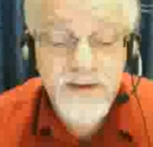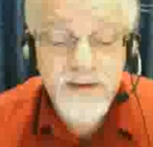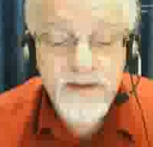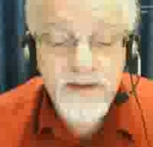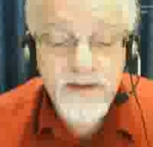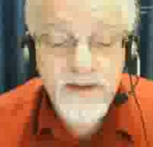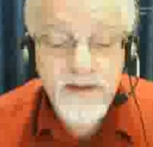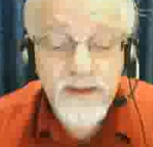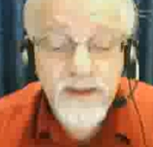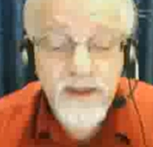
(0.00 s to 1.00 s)

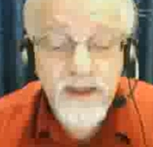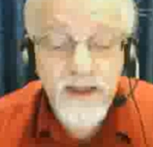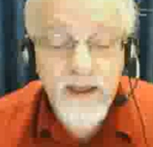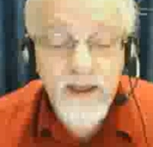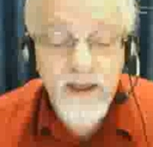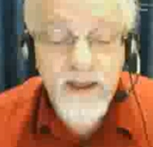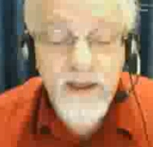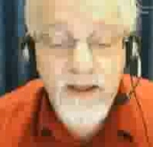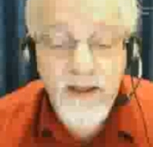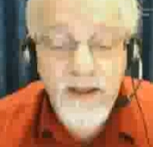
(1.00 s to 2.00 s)

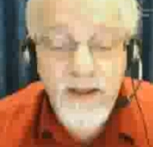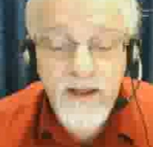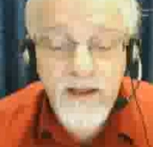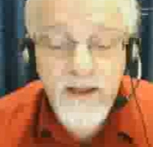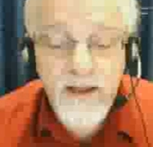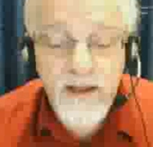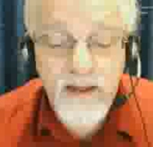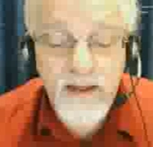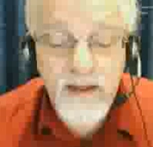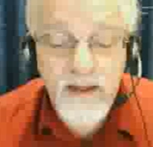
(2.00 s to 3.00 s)

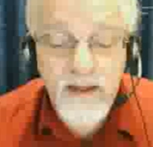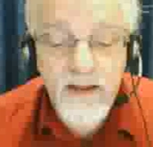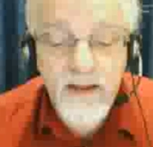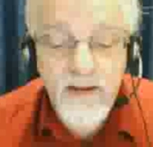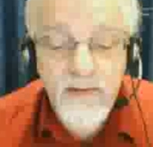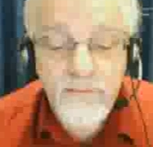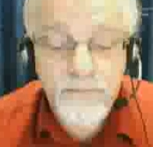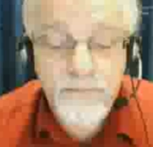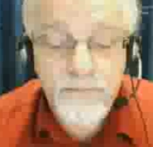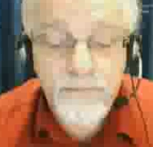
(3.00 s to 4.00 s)

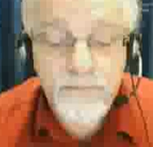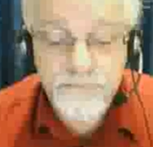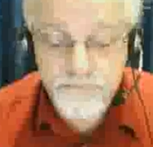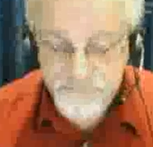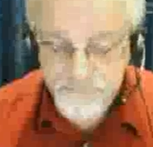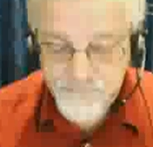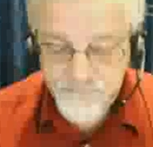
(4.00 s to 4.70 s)
Nothing is said.